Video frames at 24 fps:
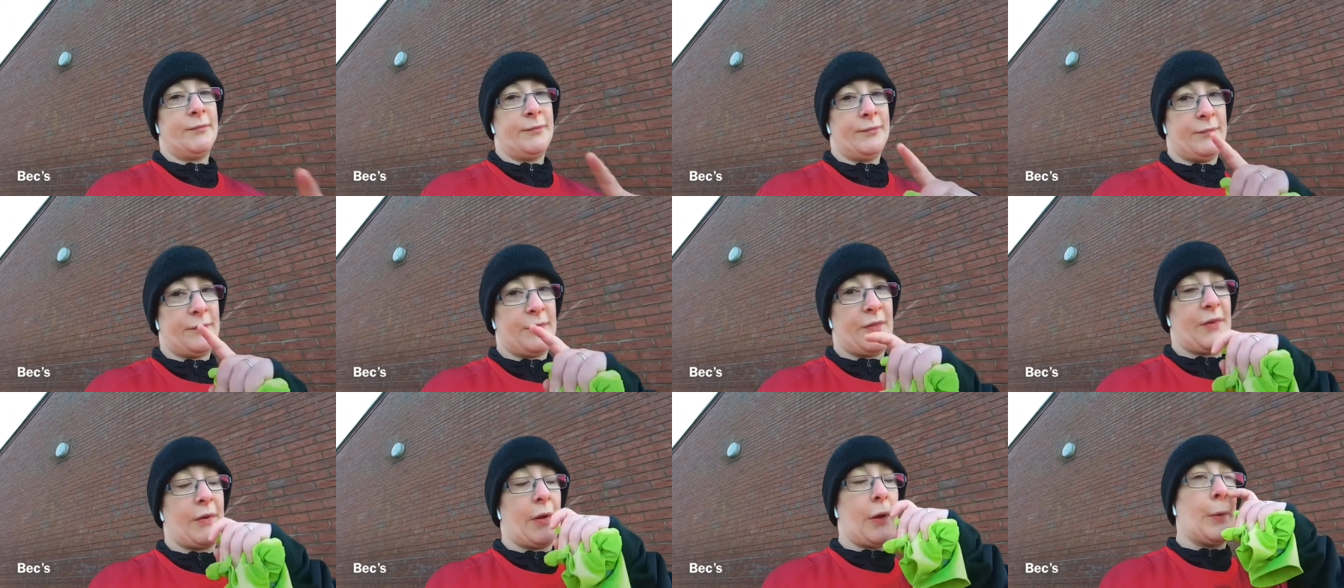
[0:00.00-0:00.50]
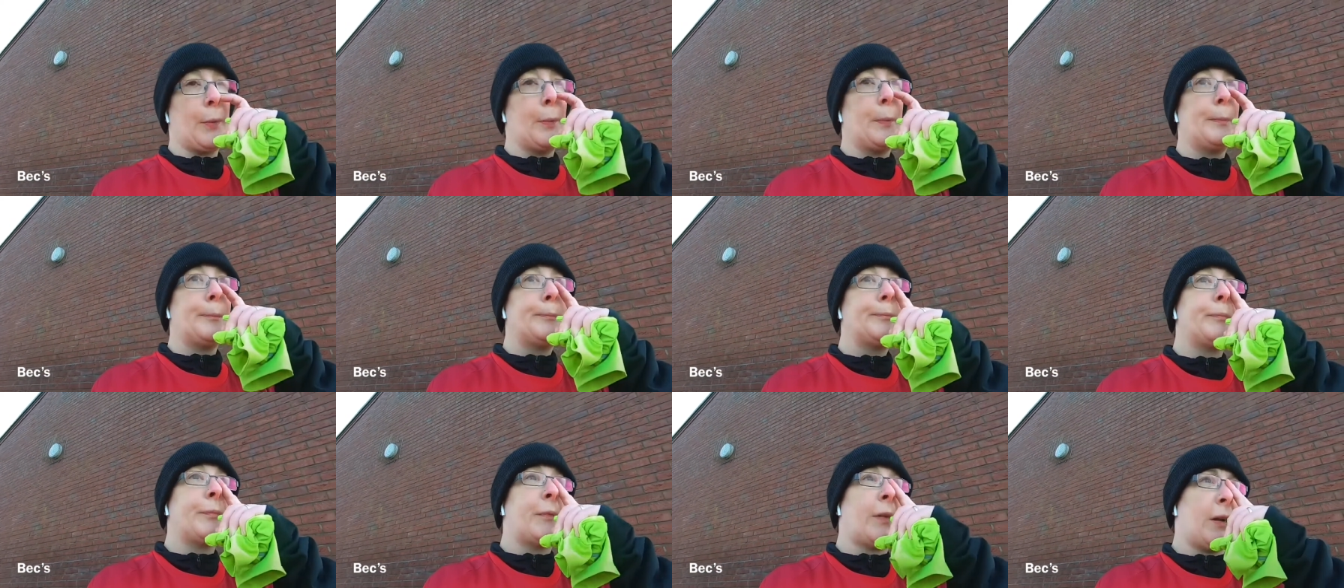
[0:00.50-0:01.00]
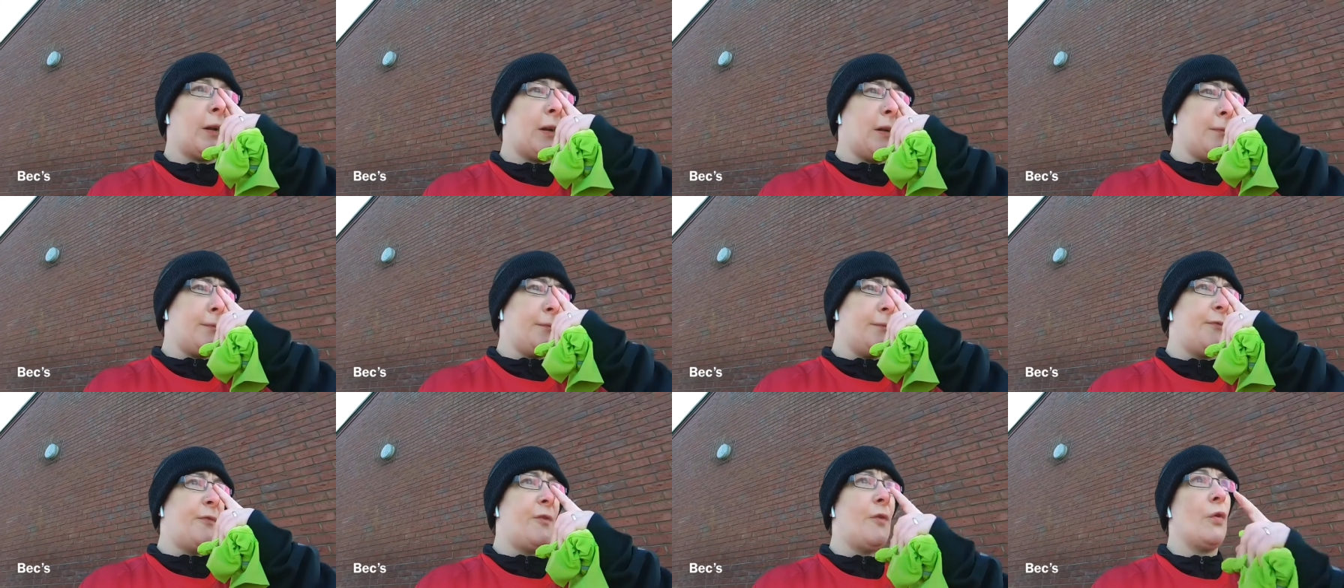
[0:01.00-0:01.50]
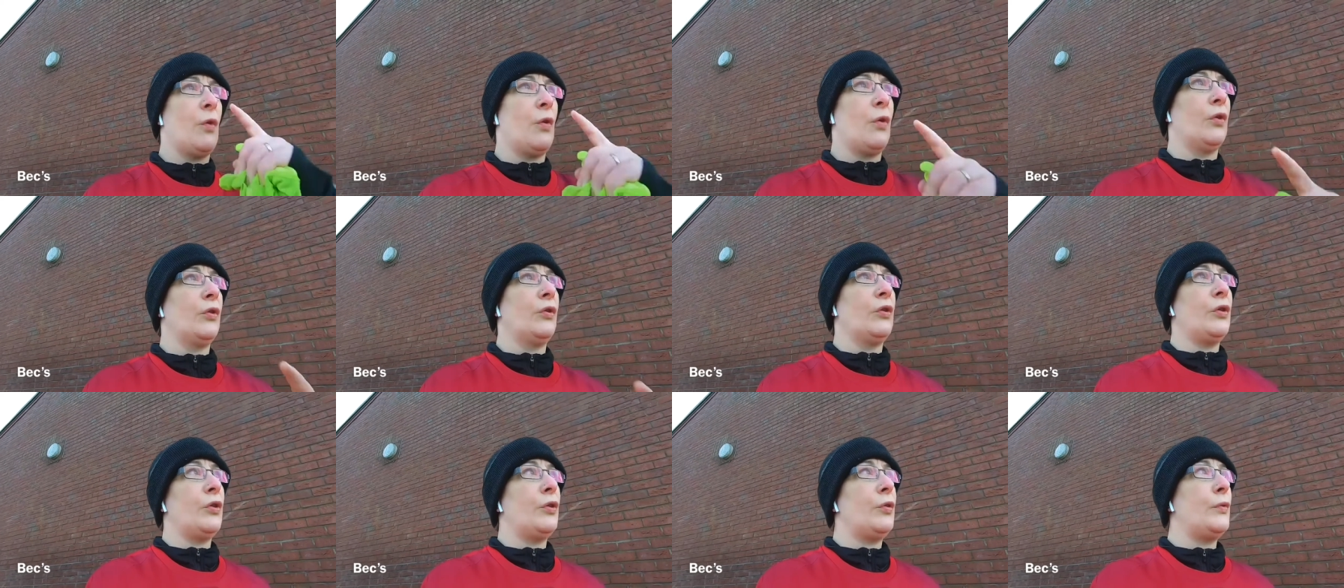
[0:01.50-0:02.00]
so um, for
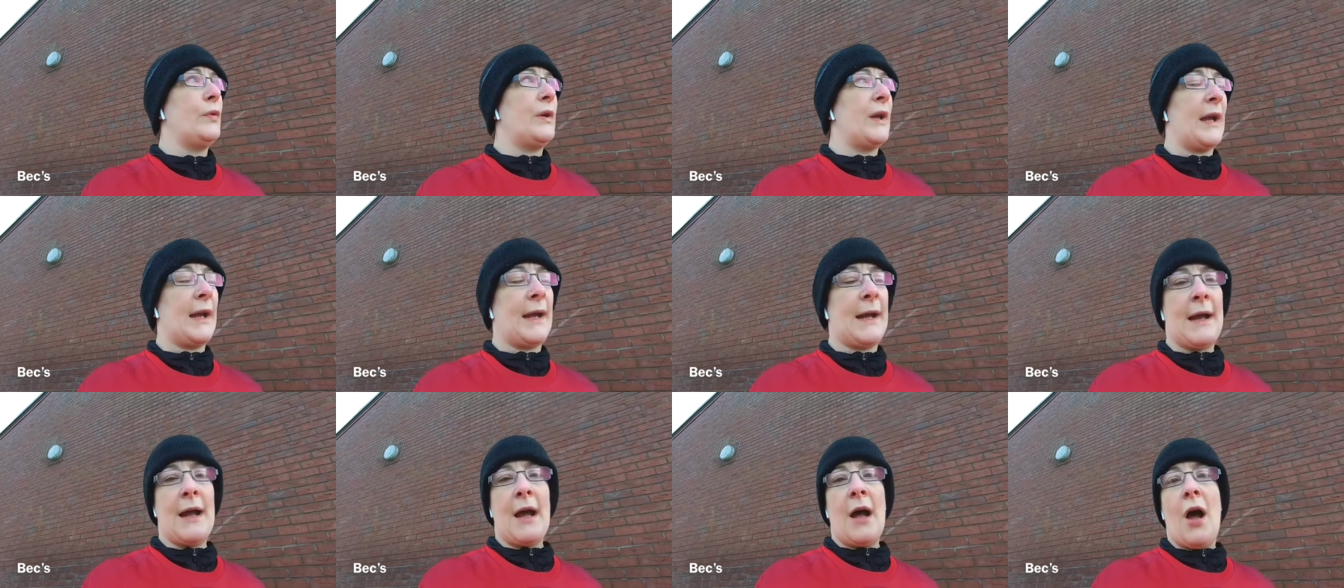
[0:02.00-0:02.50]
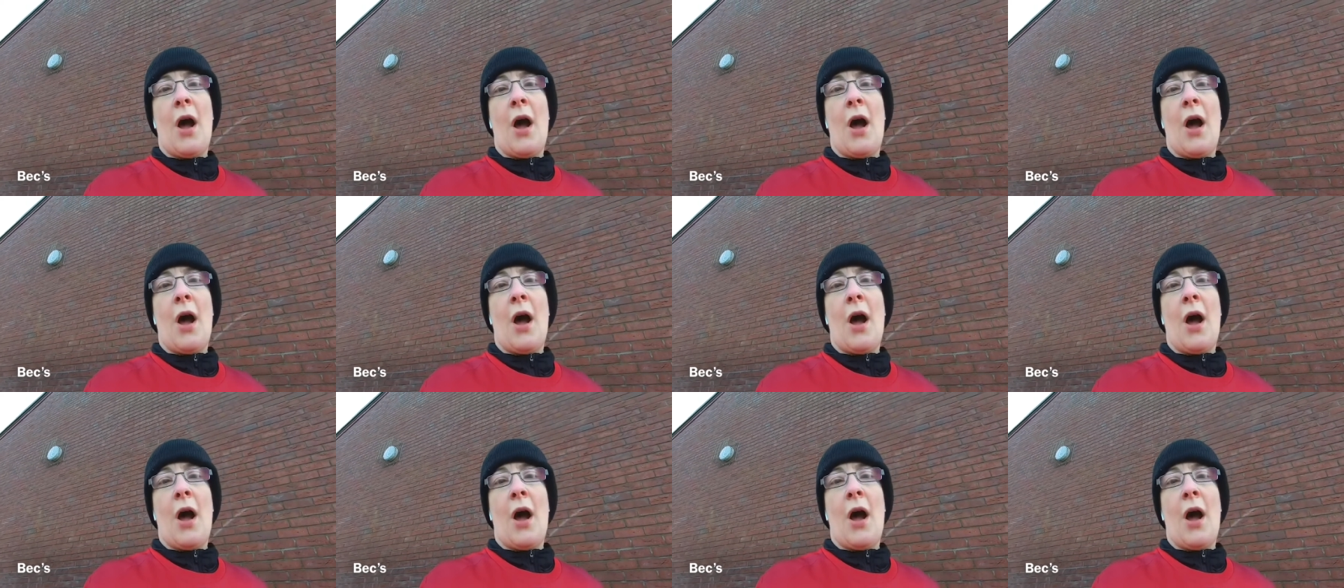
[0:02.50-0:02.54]
New Year,